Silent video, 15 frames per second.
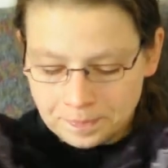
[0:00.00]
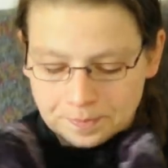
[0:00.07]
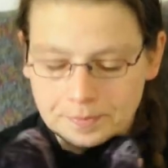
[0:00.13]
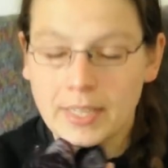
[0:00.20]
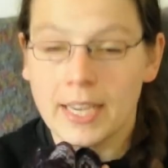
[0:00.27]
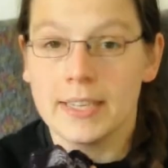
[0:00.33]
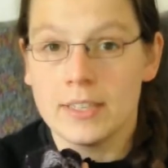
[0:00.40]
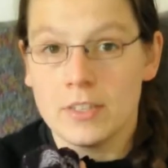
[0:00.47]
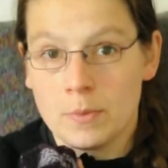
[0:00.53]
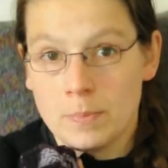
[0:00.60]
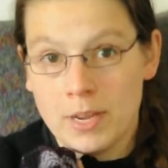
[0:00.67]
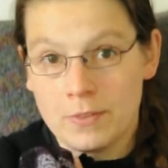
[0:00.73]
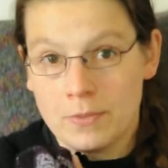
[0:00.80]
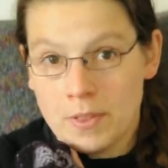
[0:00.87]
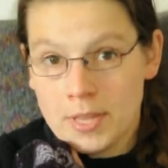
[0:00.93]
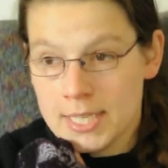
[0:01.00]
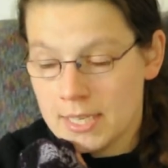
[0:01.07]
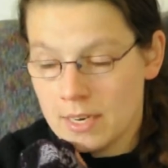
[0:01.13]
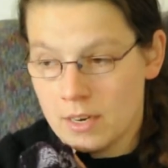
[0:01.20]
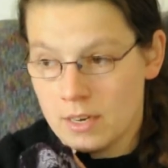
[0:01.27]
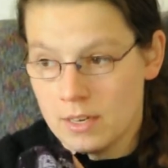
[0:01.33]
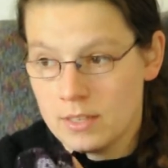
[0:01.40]
I did not pay for this
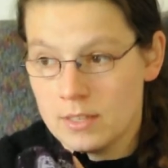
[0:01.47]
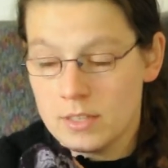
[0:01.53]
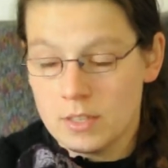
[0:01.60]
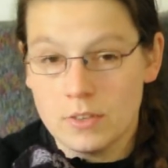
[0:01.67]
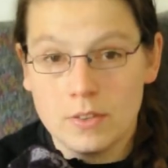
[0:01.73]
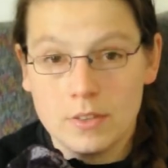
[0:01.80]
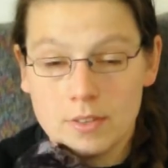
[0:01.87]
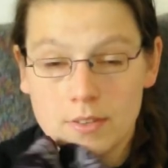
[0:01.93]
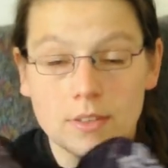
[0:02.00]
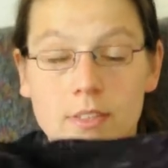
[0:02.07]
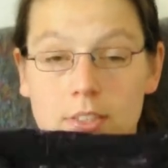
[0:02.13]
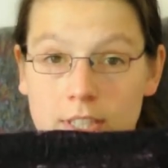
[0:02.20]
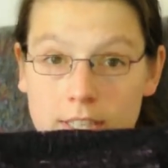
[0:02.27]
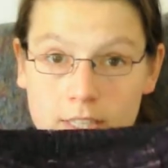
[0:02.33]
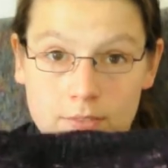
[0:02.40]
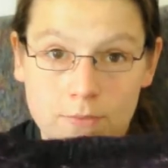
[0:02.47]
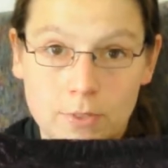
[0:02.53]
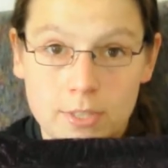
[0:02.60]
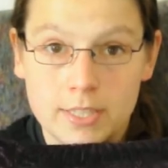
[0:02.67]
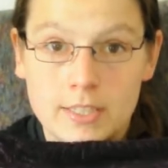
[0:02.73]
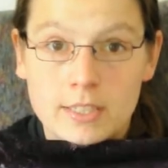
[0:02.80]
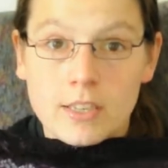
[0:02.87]
yarn. So just full
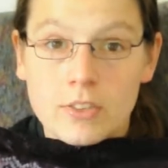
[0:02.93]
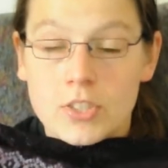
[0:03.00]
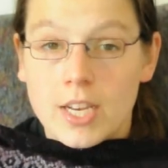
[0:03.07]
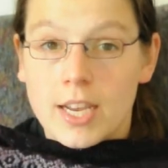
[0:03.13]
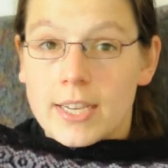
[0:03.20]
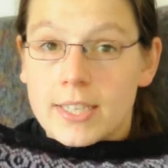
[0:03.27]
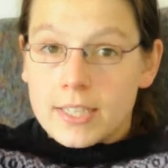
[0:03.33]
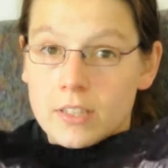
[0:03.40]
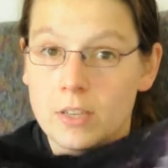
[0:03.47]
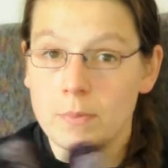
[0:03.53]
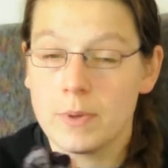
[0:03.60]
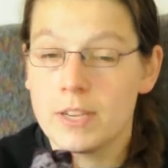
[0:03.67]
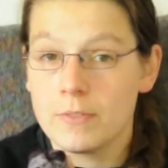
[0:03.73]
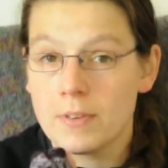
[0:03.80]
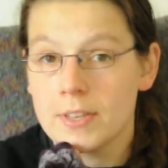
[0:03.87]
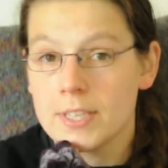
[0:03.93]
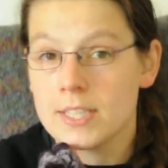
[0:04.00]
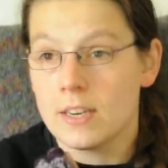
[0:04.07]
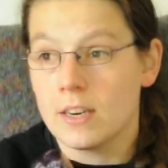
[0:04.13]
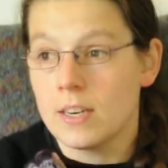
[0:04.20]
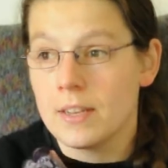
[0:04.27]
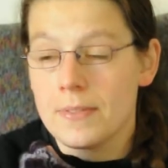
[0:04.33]
disclosure, I did not pay for this
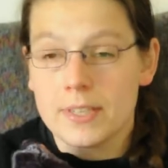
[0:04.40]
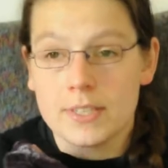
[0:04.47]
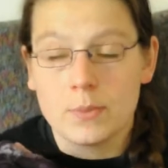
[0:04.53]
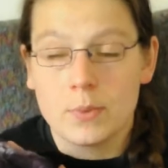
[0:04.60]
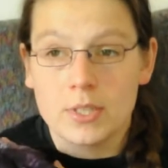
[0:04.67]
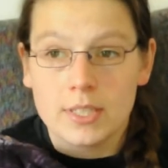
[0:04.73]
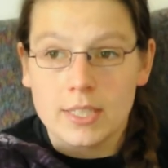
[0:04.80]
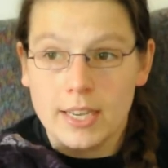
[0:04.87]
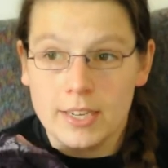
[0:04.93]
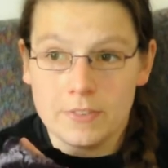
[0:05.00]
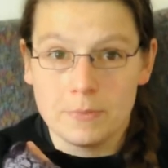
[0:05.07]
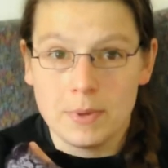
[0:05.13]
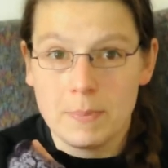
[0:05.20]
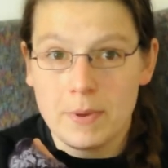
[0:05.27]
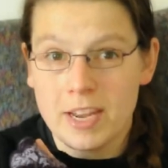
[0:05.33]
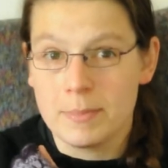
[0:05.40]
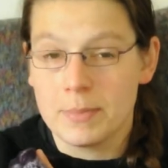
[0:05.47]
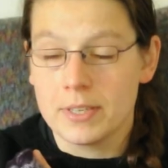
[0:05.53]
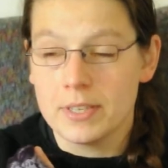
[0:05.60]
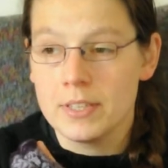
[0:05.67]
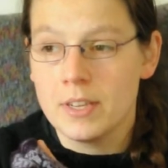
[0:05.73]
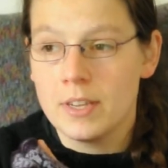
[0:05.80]
yarn. This was kind of my
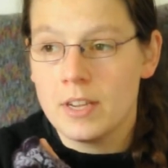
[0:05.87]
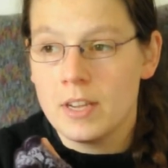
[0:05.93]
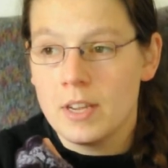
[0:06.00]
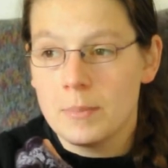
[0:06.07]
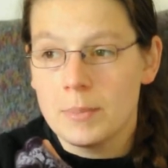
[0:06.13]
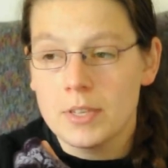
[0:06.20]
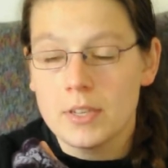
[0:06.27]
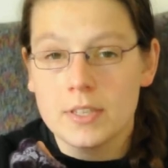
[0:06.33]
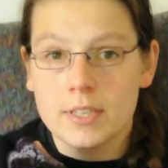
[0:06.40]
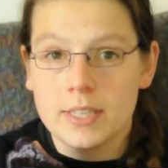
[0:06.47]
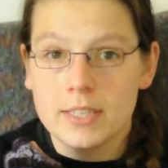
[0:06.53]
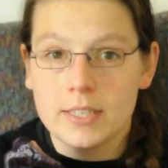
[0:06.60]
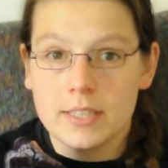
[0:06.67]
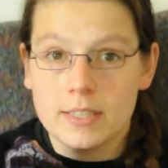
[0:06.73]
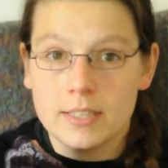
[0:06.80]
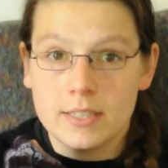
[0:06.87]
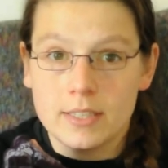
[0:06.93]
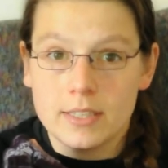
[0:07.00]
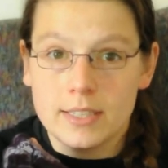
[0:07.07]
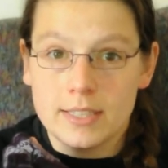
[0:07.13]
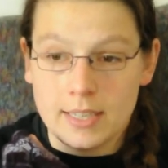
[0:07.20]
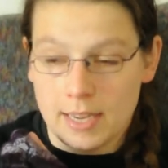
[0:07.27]
payment because I did a
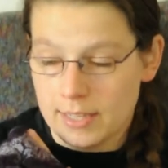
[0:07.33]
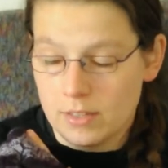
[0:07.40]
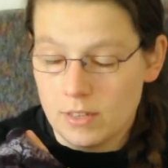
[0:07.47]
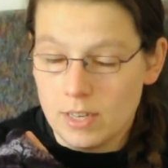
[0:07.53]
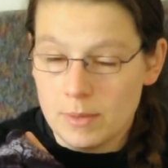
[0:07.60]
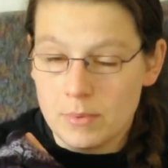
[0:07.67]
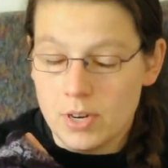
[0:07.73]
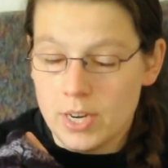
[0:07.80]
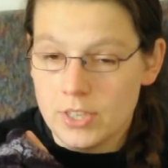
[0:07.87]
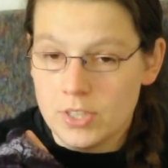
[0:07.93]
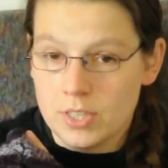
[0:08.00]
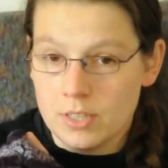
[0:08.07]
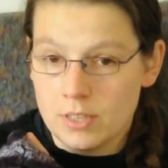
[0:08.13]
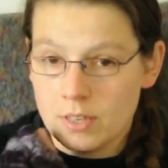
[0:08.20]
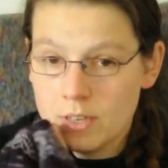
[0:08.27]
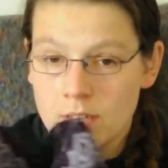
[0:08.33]
design collaboration